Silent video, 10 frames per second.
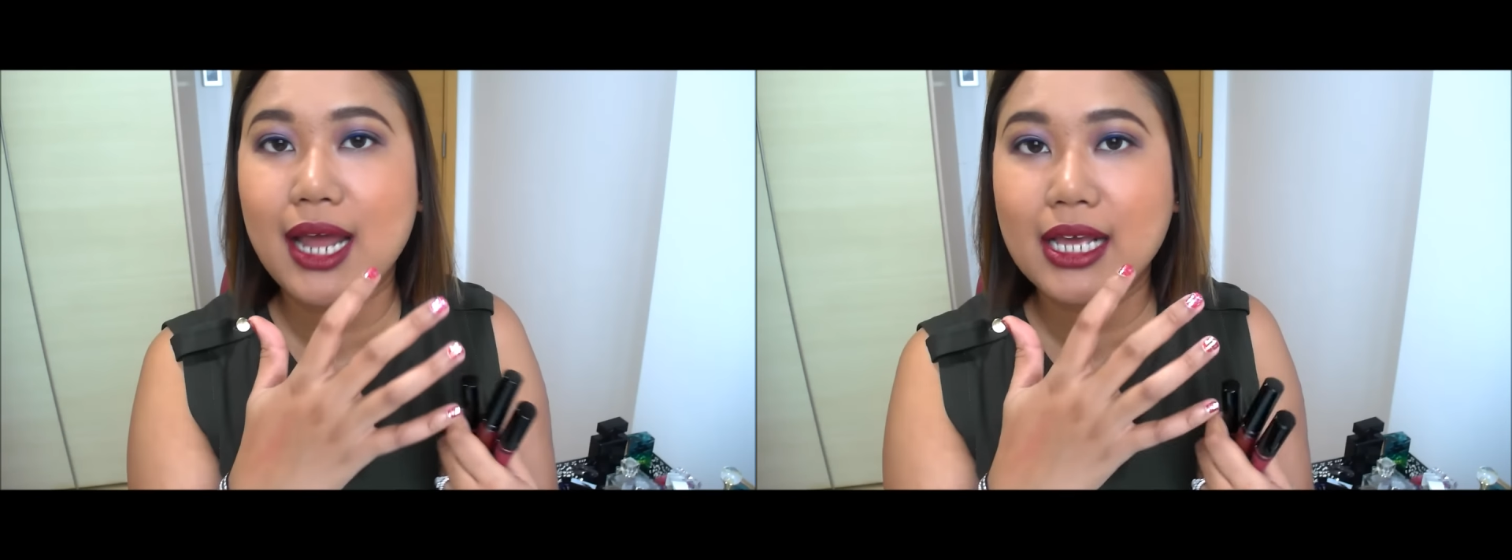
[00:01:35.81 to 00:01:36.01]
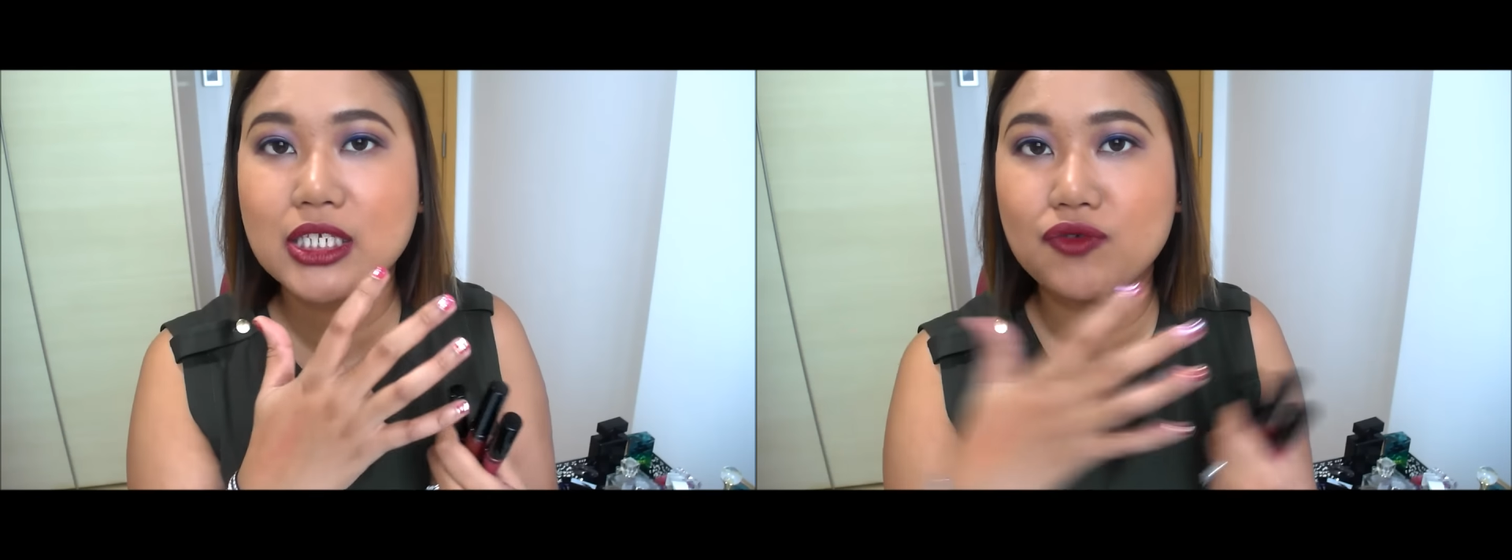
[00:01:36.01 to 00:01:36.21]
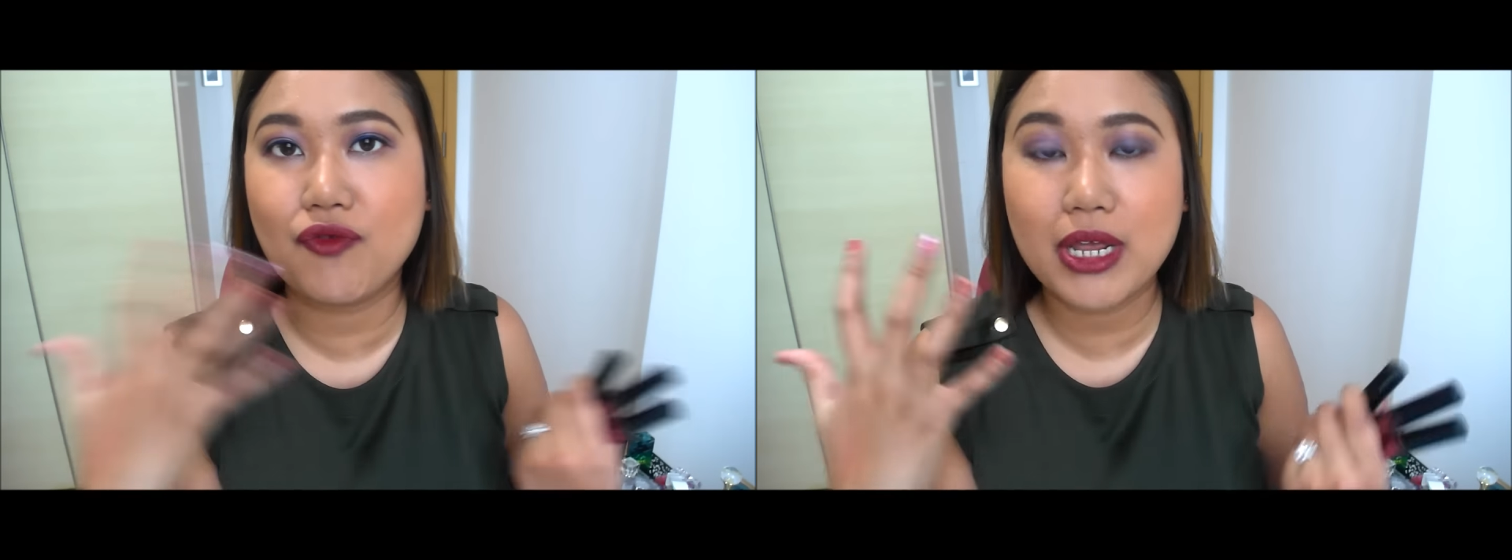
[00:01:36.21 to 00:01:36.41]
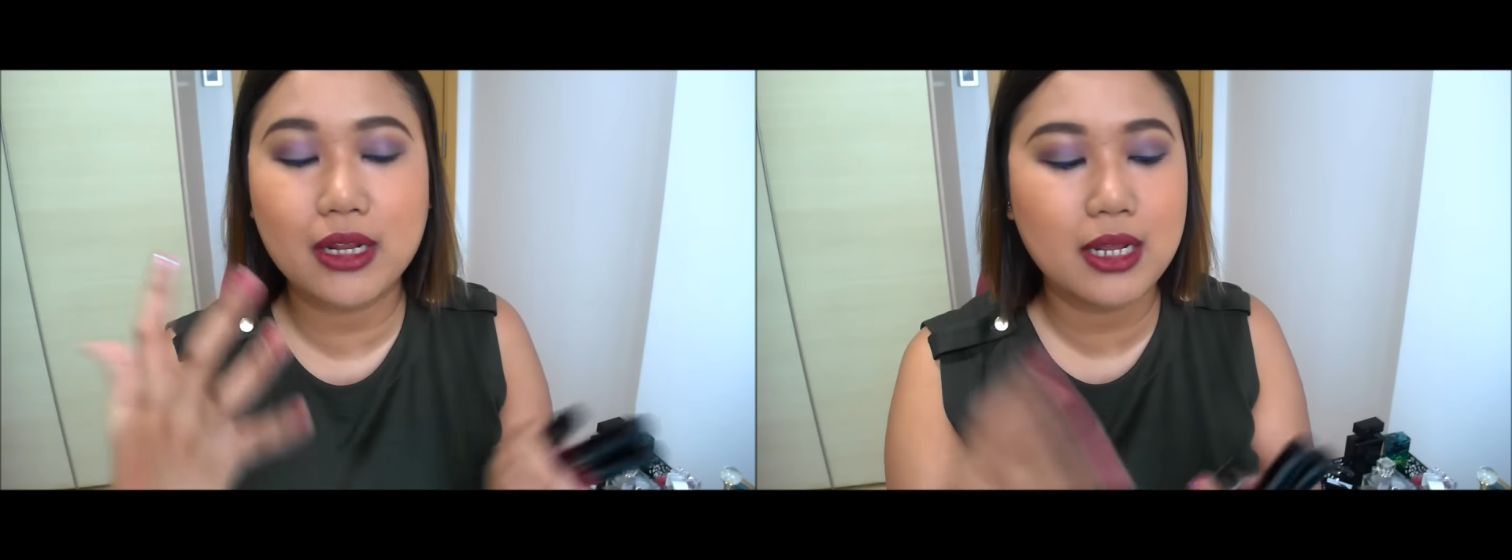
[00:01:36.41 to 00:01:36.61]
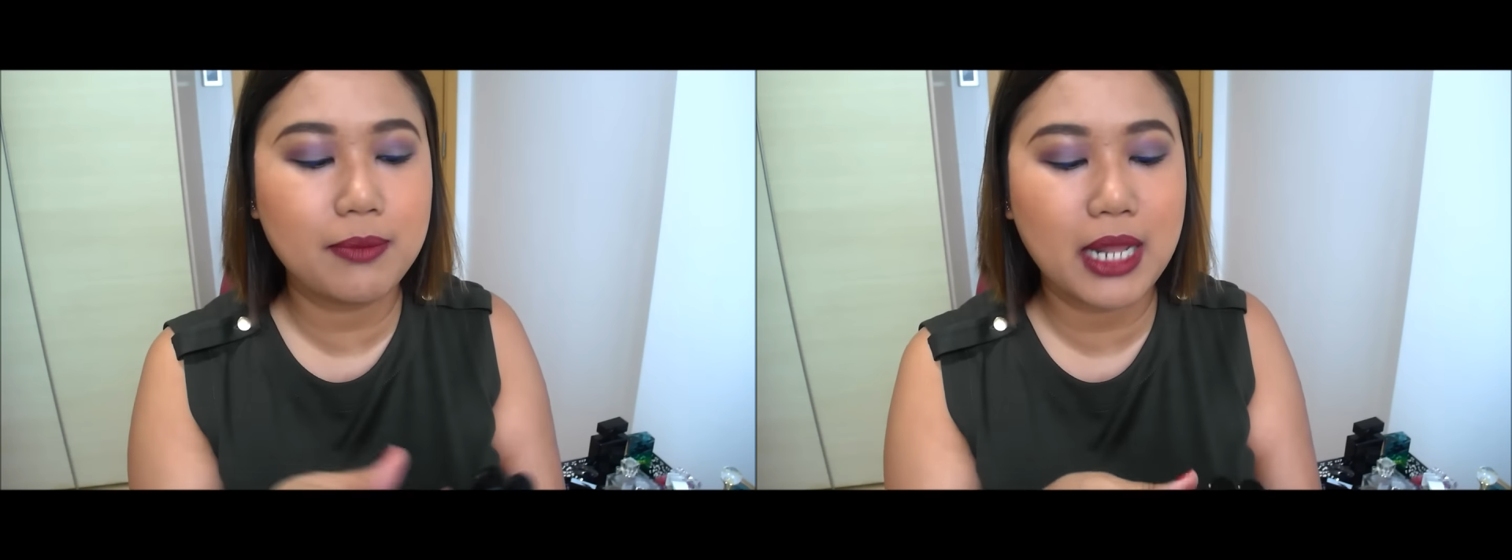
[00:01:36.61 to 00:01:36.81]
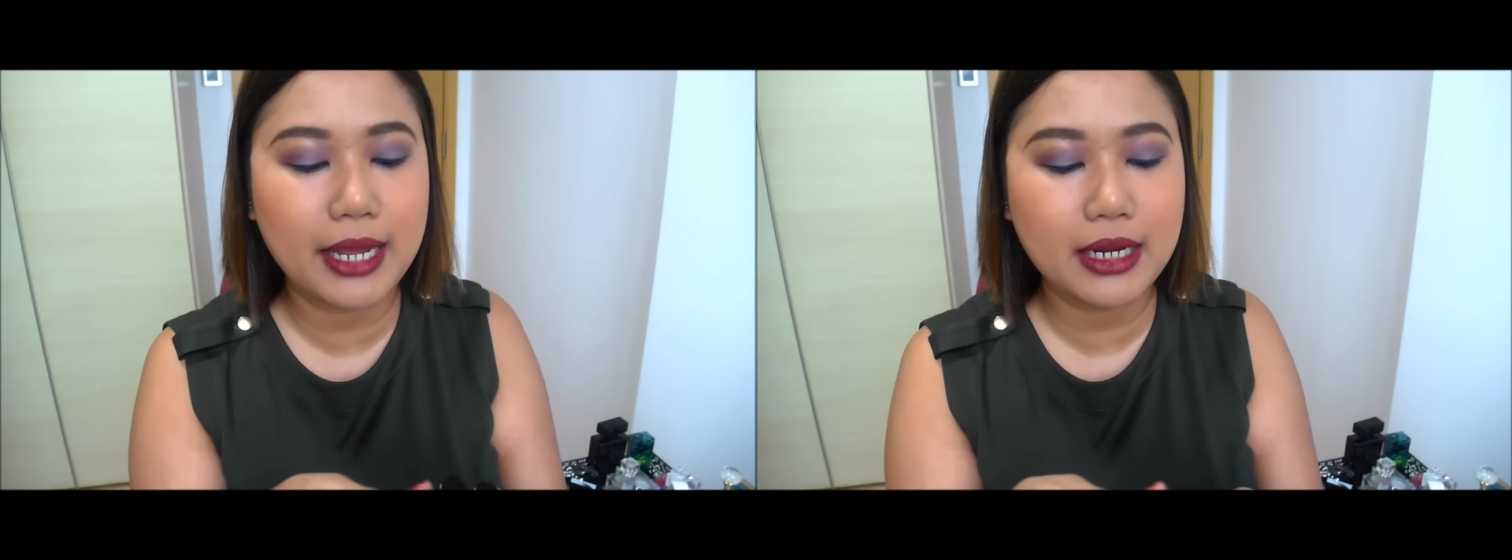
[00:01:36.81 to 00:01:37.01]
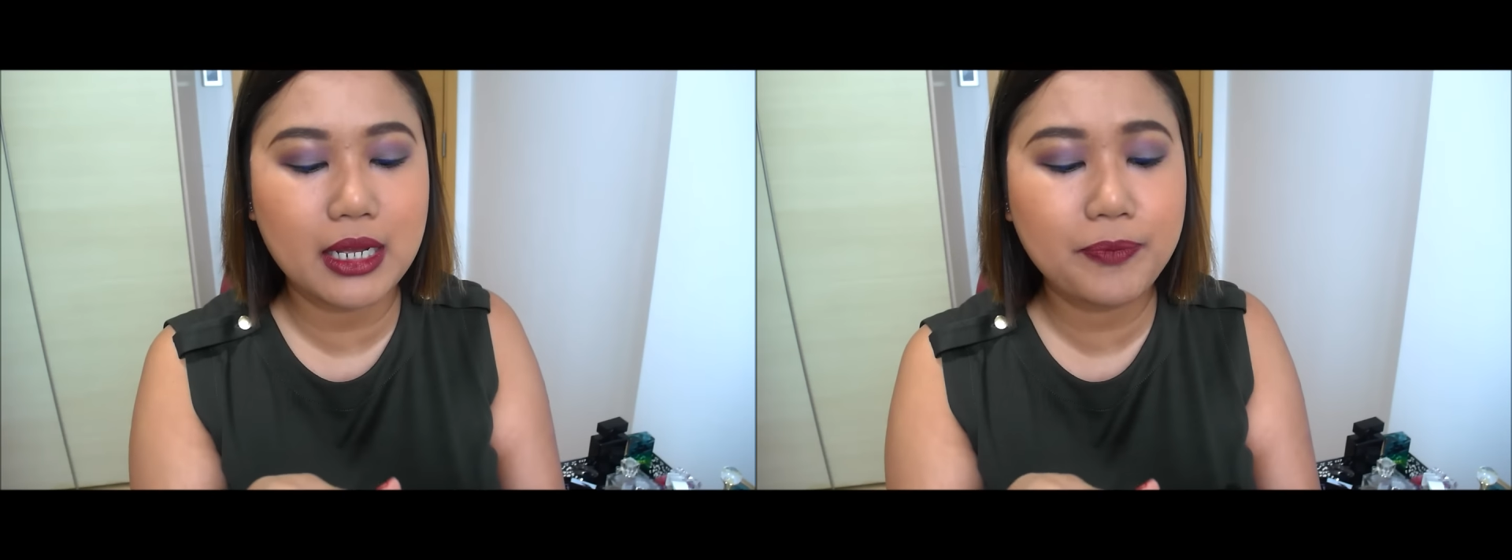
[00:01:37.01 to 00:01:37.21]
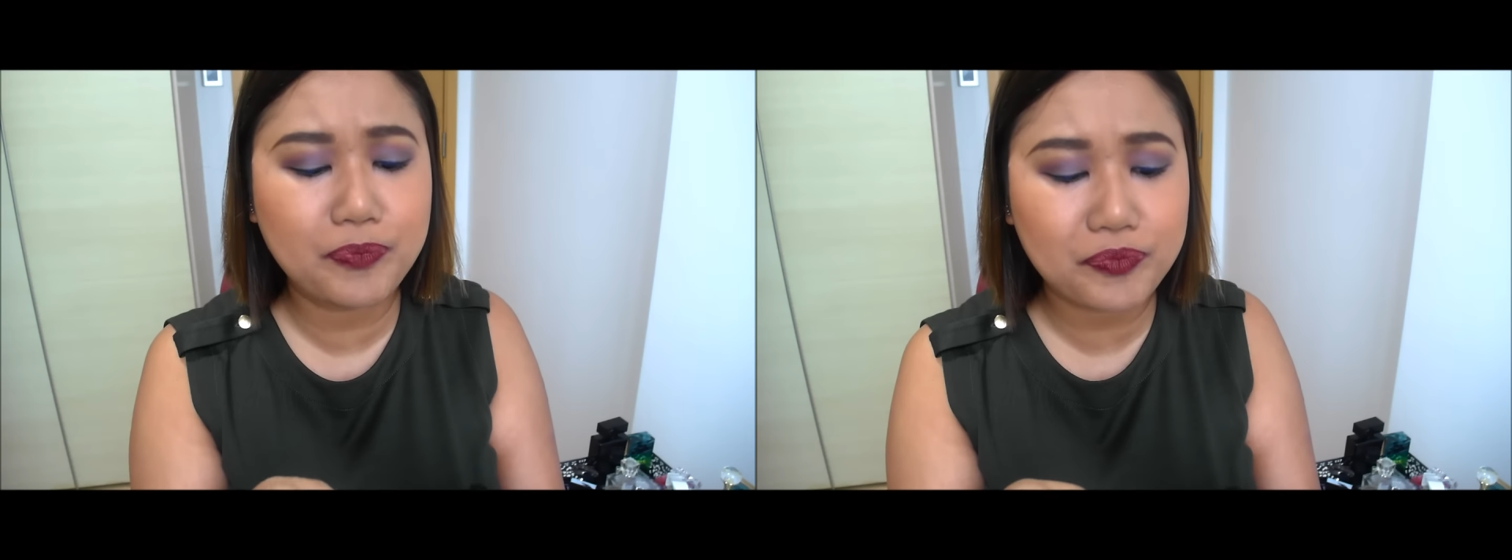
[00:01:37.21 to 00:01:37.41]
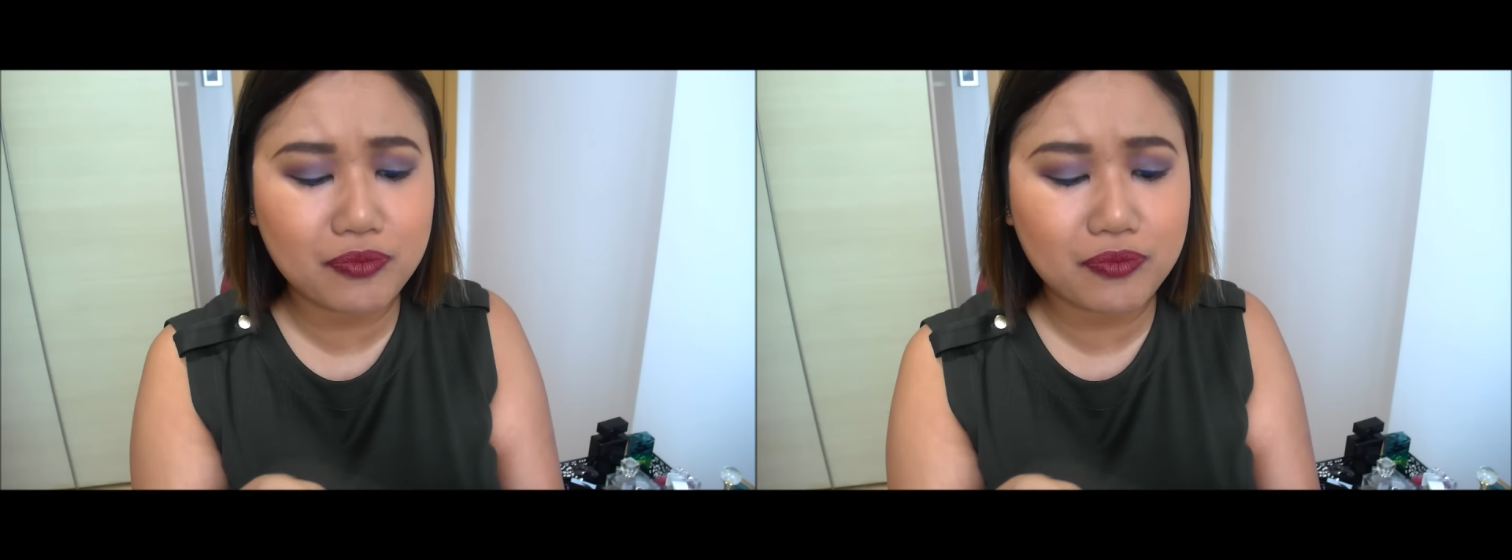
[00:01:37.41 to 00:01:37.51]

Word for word: nice red lip liner